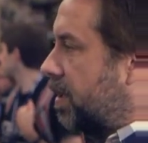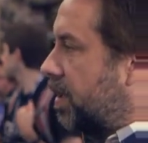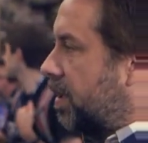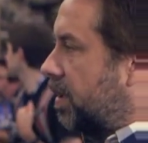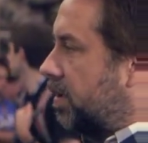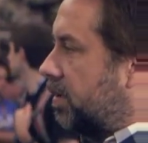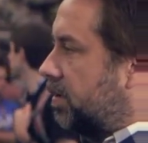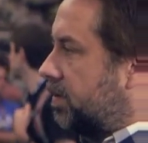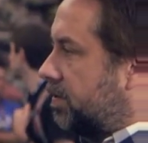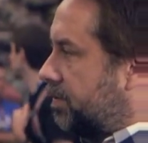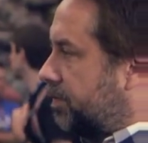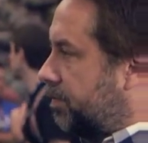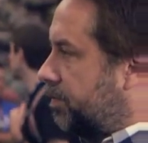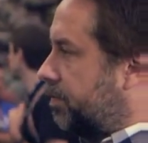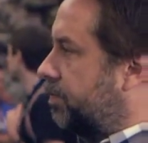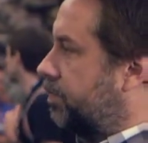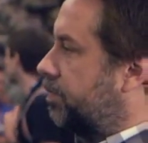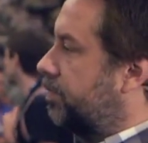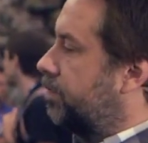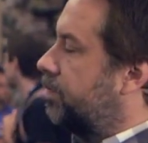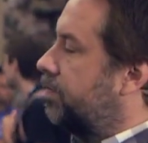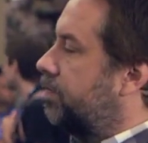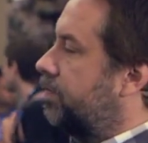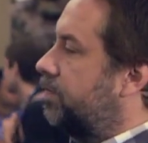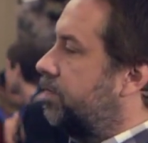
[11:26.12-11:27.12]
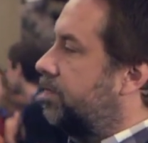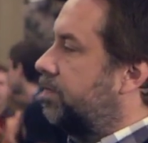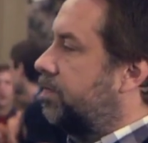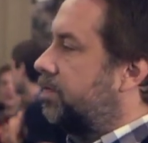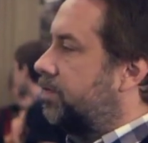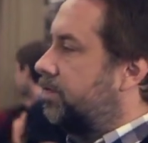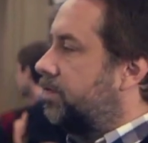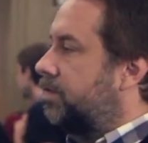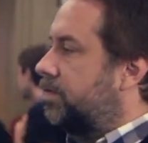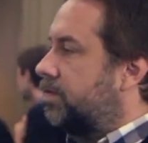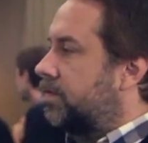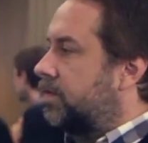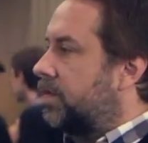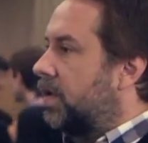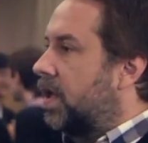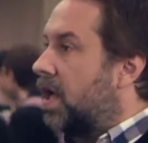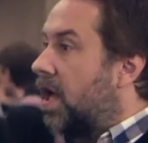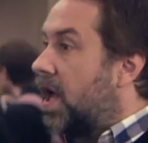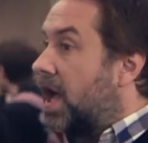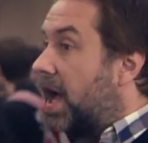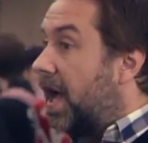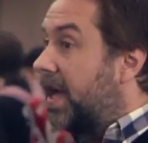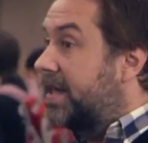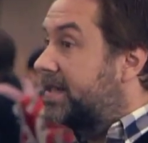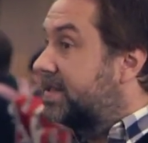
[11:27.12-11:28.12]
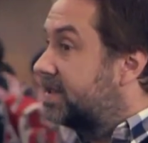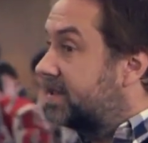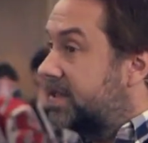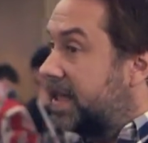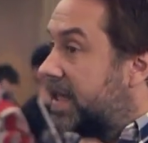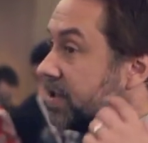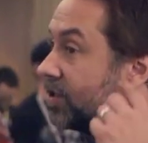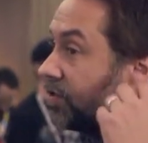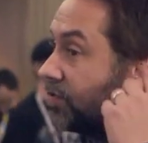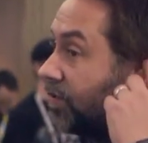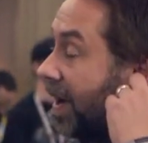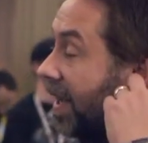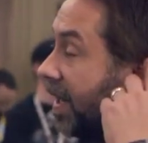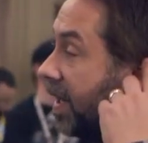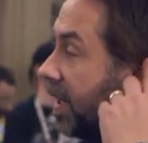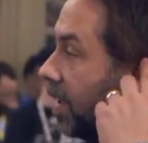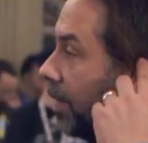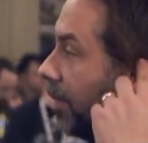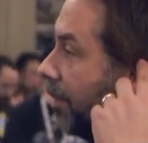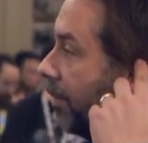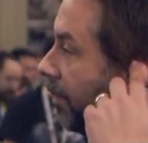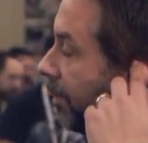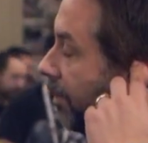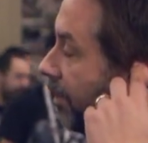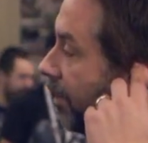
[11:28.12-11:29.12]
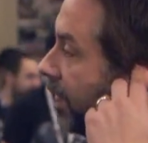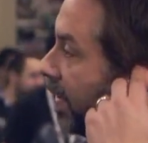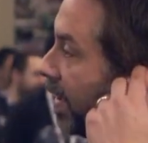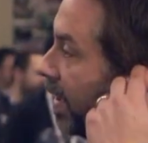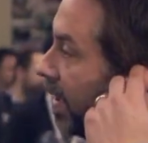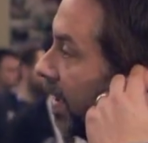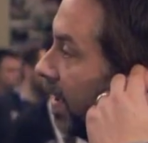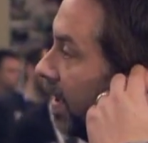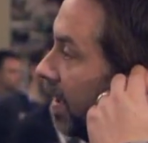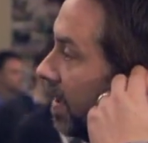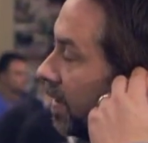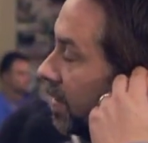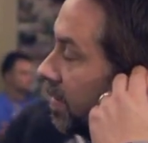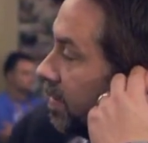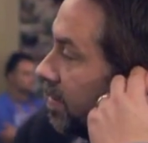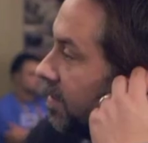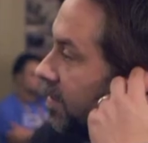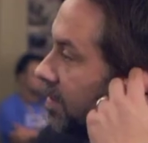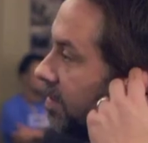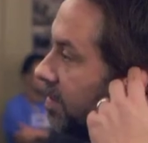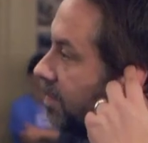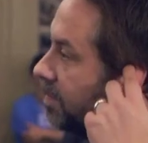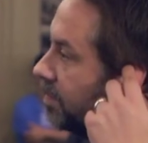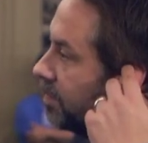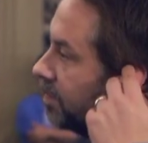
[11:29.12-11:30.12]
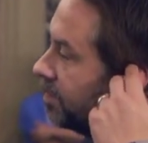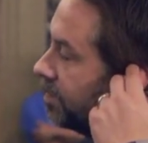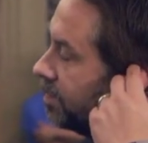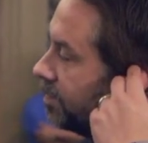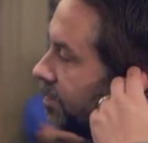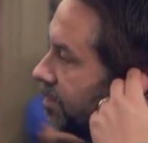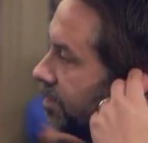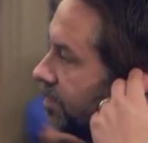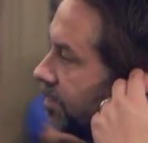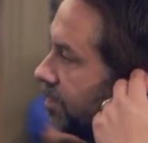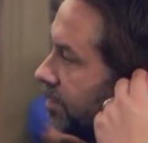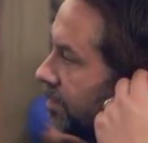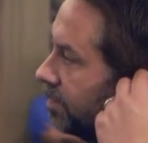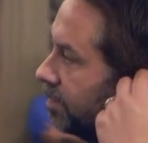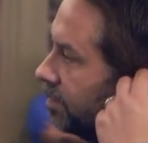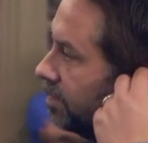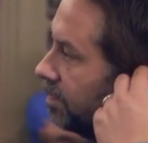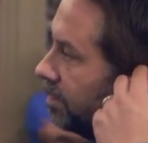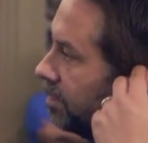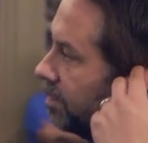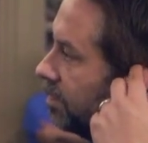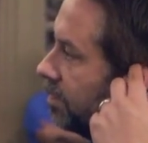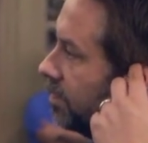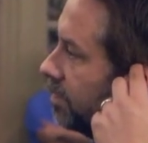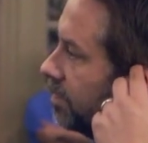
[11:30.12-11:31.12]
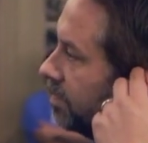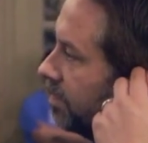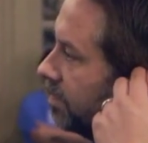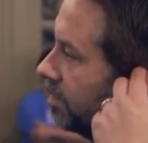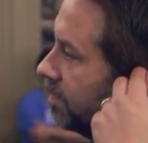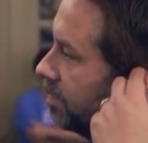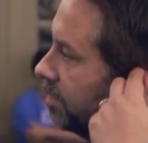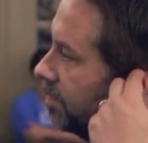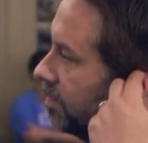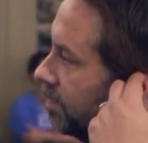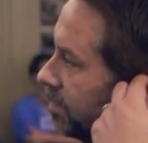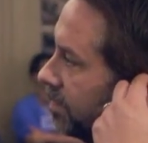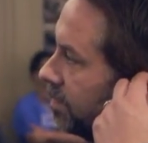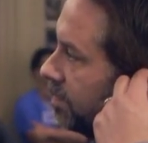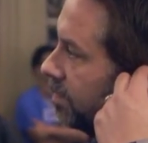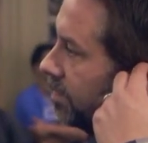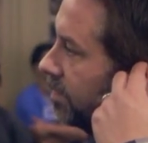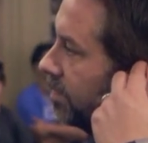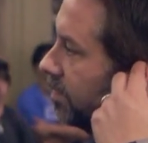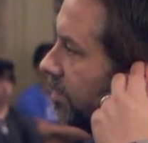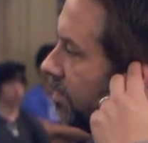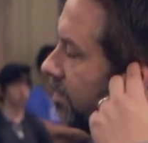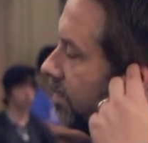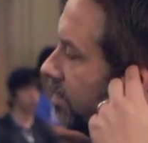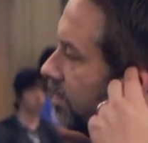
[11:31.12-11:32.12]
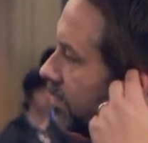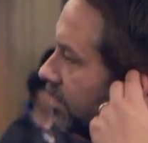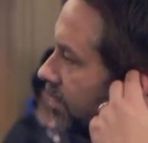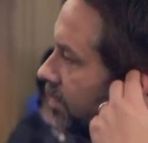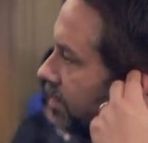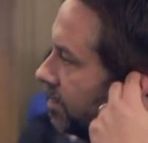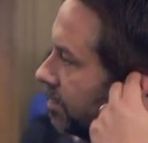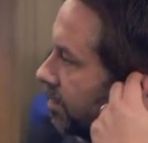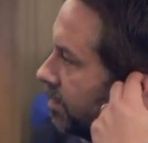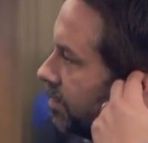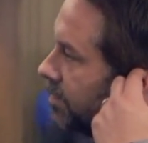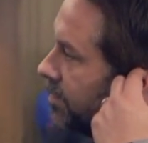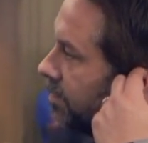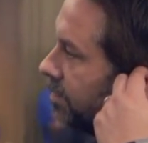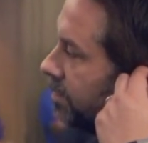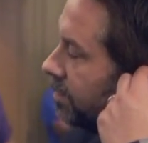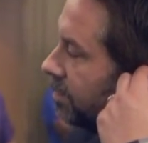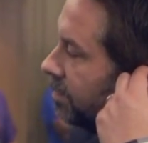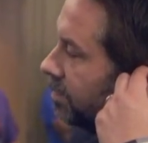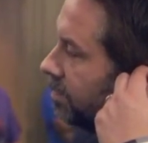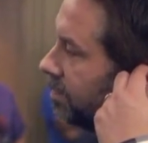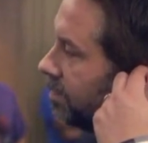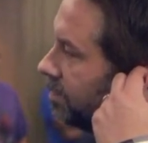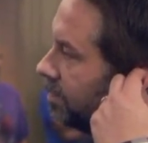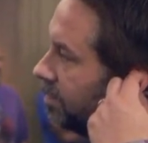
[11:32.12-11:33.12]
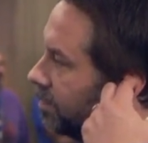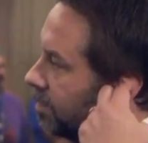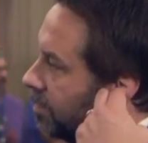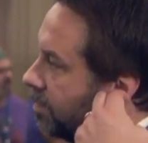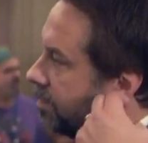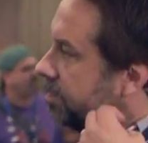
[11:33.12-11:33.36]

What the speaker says: No words are spoken by the person on screen.